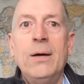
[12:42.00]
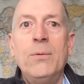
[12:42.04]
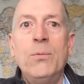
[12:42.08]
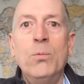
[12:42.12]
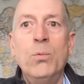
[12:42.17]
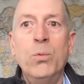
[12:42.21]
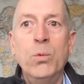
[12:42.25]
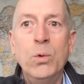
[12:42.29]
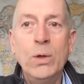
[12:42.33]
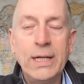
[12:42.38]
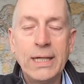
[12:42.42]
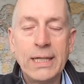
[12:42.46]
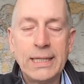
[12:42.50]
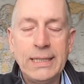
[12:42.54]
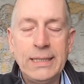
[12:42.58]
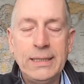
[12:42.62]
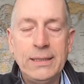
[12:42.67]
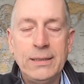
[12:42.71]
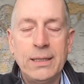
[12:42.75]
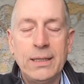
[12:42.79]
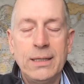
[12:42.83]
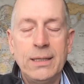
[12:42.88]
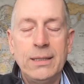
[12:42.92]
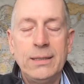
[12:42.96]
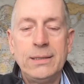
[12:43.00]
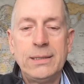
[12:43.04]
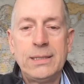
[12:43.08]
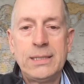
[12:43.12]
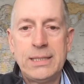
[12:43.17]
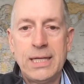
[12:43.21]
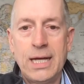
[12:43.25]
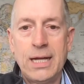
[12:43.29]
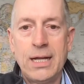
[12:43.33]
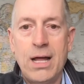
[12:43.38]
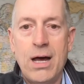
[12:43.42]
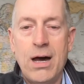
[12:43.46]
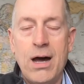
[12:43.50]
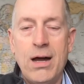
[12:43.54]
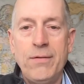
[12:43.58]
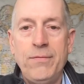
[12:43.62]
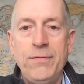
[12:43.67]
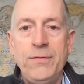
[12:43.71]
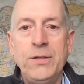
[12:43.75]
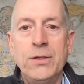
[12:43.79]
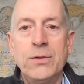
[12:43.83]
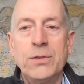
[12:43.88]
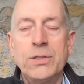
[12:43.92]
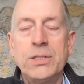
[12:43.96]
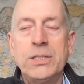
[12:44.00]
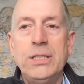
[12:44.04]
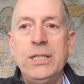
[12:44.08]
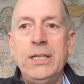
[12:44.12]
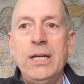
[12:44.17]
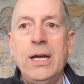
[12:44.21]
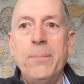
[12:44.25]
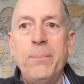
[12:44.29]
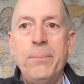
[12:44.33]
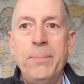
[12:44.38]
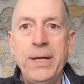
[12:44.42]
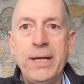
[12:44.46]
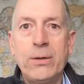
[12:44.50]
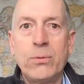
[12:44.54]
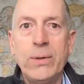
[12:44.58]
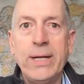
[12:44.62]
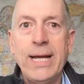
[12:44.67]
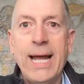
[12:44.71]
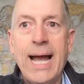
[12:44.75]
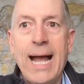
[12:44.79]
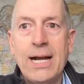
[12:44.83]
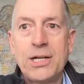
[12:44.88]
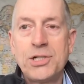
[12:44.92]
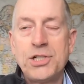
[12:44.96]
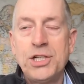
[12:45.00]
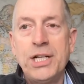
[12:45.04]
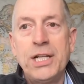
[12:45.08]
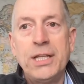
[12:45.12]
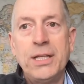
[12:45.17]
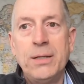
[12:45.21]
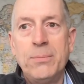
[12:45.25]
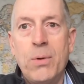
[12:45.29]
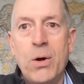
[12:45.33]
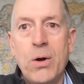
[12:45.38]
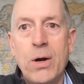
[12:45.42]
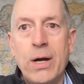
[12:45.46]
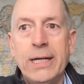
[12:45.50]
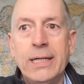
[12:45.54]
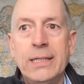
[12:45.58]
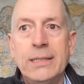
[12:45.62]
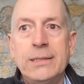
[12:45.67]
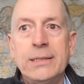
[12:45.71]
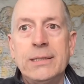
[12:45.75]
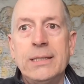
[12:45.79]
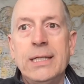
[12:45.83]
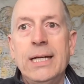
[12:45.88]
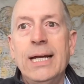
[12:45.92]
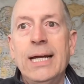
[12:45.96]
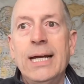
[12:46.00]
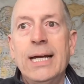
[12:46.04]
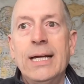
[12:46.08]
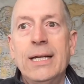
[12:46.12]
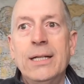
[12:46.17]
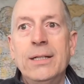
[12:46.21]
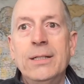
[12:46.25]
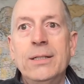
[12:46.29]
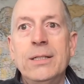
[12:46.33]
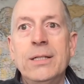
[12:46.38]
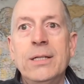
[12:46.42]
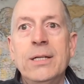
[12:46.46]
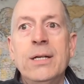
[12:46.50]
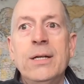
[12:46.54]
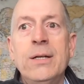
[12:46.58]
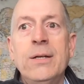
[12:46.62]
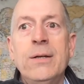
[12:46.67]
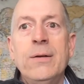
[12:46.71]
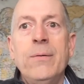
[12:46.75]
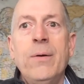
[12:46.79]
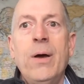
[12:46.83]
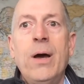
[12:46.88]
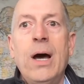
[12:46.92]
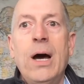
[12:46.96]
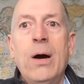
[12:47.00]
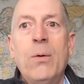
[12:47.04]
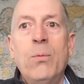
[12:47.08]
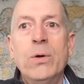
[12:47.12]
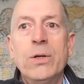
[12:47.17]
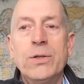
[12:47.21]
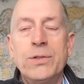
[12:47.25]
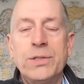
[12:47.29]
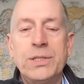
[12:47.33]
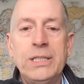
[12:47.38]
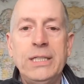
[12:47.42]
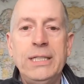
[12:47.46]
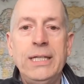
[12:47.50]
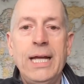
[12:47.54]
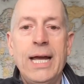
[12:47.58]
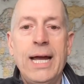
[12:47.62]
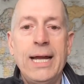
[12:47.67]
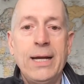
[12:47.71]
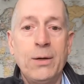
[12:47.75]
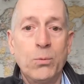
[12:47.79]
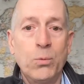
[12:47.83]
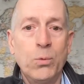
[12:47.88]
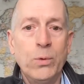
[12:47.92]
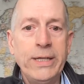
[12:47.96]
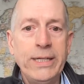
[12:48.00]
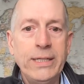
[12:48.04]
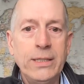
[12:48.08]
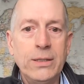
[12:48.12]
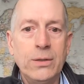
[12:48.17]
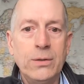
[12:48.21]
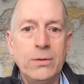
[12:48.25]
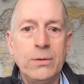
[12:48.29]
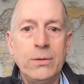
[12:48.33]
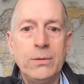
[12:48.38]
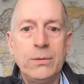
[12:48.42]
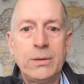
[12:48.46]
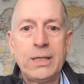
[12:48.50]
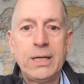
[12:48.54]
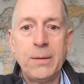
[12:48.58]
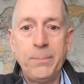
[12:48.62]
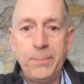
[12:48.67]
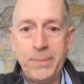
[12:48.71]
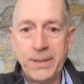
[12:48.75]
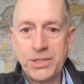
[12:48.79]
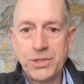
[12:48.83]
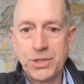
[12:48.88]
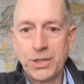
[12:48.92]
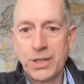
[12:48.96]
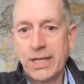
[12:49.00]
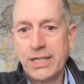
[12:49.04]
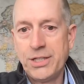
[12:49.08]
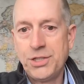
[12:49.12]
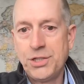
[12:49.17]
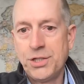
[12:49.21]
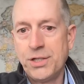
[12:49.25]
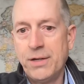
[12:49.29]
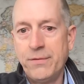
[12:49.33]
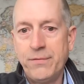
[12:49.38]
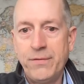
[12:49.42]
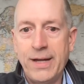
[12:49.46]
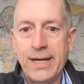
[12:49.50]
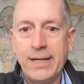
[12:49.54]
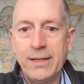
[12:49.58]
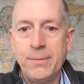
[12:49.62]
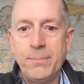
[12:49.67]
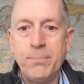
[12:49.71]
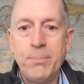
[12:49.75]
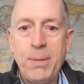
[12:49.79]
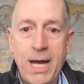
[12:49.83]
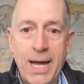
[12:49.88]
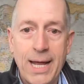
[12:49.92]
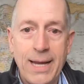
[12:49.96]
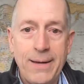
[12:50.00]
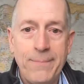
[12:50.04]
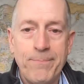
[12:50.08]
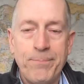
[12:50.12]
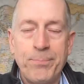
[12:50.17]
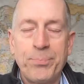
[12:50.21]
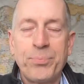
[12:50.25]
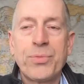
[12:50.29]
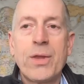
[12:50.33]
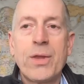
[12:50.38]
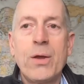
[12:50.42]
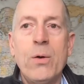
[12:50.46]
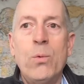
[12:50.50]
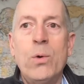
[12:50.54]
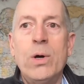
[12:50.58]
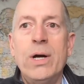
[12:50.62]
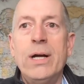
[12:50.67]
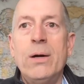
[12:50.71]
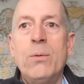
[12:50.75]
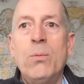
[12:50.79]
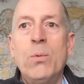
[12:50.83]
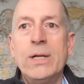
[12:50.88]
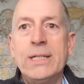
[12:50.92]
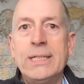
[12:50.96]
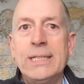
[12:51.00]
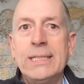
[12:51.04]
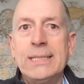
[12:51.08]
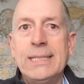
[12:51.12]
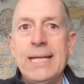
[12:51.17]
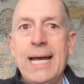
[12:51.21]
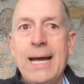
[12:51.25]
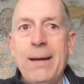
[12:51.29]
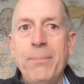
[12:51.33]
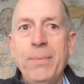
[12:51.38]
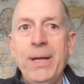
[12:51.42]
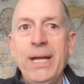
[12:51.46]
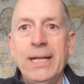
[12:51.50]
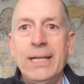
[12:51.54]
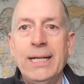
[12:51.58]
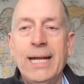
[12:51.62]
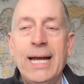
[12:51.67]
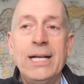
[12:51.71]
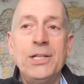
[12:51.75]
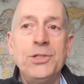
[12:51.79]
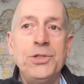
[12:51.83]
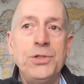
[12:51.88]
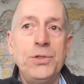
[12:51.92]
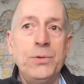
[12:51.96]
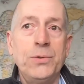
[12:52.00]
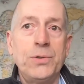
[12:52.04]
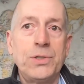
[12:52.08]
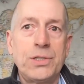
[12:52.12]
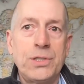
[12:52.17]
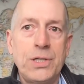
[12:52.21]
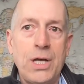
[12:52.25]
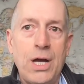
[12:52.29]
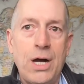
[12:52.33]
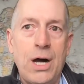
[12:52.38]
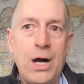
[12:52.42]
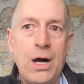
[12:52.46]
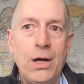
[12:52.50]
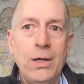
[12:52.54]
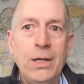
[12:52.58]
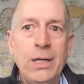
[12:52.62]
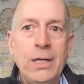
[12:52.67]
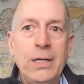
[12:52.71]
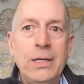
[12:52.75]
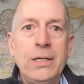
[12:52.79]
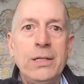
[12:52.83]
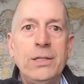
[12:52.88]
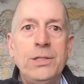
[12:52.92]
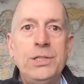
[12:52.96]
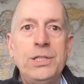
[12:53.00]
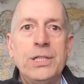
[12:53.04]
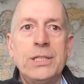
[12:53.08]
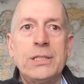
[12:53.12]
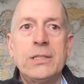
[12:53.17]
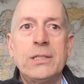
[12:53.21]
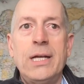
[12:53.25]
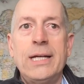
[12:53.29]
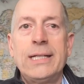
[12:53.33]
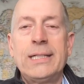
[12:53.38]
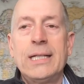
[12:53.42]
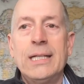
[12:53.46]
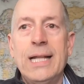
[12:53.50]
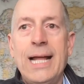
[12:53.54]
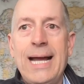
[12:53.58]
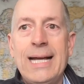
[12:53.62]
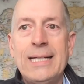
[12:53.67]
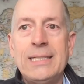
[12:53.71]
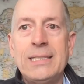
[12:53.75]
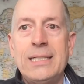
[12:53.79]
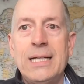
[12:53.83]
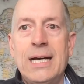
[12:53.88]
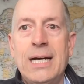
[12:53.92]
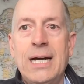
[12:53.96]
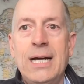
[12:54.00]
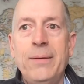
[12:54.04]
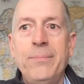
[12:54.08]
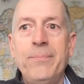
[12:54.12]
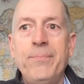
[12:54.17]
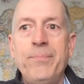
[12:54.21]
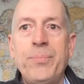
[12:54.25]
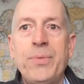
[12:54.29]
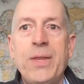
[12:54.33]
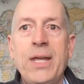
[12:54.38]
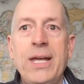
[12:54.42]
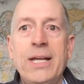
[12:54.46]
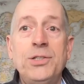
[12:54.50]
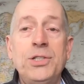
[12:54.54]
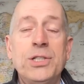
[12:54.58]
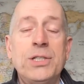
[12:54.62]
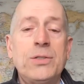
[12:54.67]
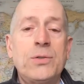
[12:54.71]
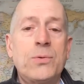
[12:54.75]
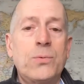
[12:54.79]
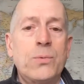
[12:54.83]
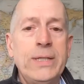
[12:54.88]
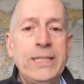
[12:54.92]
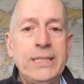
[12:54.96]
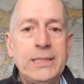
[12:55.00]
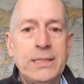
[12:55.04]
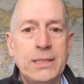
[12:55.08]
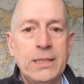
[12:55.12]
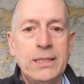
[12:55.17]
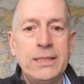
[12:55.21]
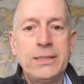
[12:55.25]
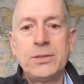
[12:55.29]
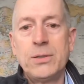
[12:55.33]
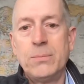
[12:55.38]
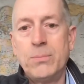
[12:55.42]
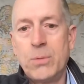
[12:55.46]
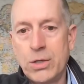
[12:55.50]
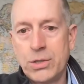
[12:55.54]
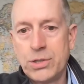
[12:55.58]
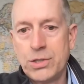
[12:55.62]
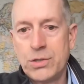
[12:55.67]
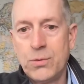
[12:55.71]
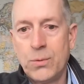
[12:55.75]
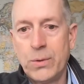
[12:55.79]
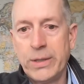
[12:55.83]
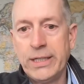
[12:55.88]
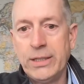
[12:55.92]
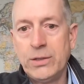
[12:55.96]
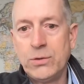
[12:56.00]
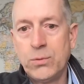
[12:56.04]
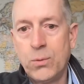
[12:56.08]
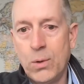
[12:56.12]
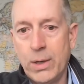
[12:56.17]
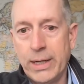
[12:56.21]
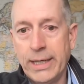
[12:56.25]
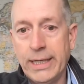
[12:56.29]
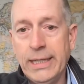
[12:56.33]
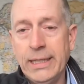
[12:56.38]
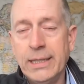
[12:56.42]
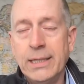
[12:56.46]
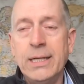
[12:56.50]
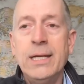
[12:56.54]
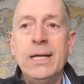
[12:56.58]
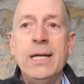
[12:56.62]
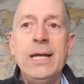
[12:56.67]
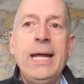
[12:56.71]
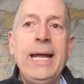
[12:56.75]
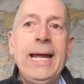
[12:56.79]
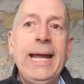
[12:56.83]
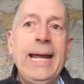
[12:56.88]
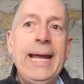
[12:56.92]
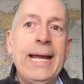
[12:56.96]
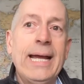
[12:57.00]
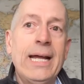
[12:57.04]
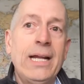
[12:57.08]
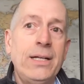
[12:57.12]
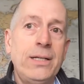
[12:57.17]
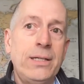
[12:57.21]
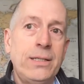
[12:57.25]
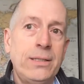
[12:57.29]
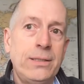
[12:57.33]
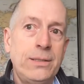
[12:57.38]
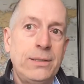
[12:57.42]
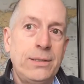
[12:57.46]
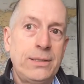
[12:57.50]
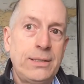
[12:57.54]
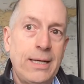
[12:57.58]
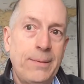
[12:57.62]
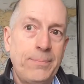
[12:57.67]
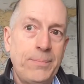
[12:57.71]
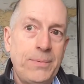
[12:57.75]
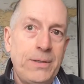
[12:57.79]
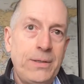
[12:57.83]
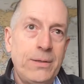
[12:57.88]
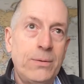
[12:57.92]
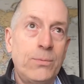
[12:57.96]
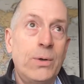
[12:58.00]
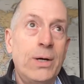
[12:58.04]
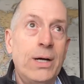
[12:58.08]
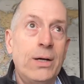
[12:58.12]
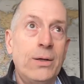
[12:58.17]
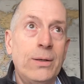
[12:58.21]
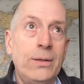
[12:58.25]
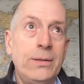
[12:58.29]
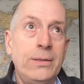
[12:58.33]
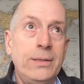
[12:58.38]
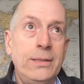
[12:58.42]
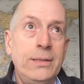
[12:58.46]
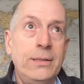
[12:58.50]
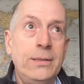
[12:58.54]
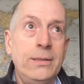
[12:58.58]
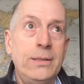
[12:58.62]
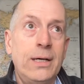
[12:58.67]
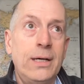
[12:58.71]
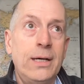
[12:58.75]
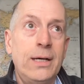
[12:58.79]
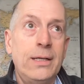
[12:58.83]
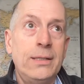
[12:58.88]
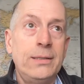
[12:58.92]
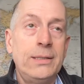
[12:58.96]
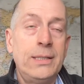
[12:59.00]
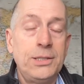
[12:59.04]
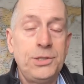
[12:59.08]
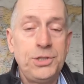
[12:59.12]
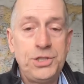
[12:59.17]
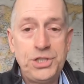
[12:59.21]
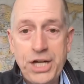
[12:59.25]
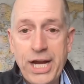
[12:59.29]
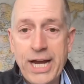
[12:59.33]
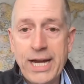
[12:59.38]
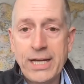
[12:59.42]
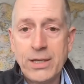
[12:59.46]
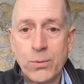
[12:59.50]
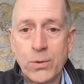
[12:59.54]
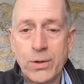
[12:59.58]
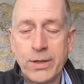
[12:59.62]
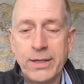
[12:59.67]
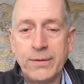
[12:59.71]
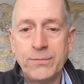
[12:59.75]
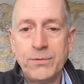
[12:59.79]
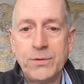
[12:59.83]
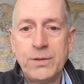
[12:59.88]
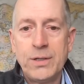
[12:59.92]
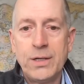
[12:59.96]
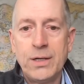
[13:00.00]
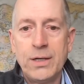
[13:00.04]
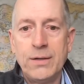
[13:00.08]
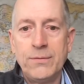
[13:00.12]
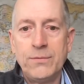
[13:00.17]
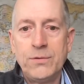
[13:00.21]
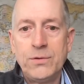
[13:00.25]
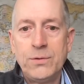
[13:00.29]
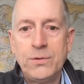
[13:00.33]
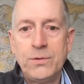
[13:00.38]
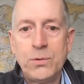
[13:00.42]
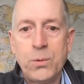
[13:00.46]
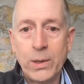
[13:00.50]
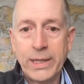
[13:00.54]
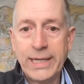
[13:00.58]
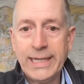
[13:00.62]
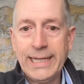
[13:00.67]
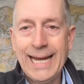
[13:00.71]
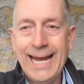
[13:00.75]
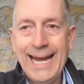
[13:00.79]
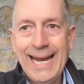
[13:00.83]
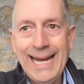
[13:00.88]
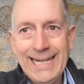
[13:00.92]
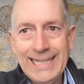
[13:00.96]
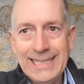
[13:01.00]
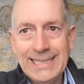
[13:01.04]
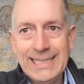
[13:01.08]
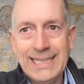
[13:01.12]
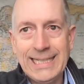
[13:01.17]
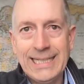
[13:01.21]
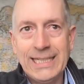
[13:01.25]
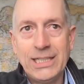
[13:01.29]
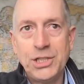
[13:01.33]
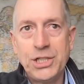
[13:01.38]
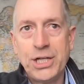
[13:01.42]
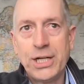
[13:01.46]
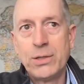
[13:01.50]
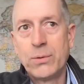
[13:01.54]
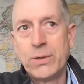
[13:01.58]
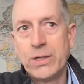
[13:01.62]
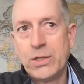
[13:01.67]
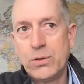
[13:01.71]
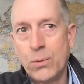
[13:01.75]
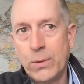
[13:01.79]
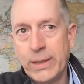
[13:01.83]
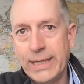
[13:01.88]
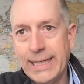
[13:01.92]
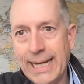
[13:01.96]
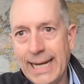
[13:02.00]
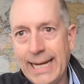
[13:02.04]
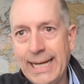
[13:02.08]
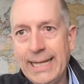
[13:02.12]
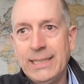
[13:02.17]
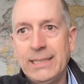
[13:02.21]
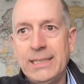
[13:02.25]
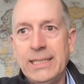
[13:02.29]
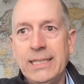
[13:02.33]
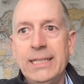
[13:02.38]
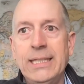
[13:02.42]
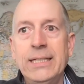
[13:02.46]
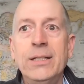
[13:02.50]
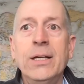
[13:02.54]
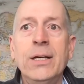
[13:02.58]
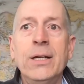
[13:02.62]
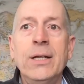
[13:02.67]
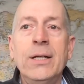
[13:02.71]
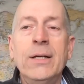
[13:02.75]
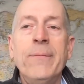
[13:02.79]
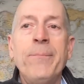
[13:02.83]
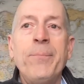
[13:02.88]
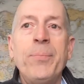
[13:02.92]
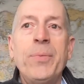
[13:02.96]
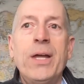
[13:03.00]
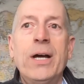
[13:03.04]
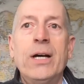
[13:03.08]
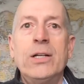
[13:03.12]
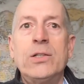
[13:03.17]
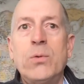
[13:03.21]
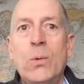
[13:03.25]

really sell off. You'll see a big reaction in the markets and uh, we'll see a real capitulation event. But what, what does that mean? As you saw, just like the last time and just recently, so March 2020 and sept, well, uh, the January of, of 2018, January 2018, uh,